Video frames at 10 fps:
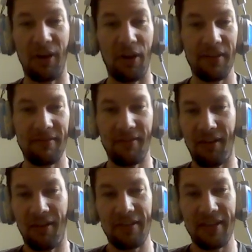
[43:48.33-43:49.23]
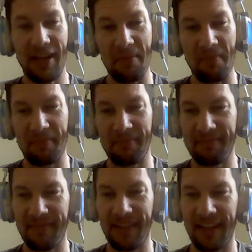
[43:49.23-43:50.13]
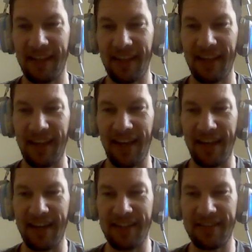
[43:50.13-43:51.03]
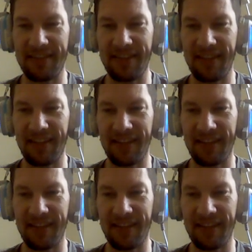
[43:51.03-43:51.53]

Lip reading: all the time, and it's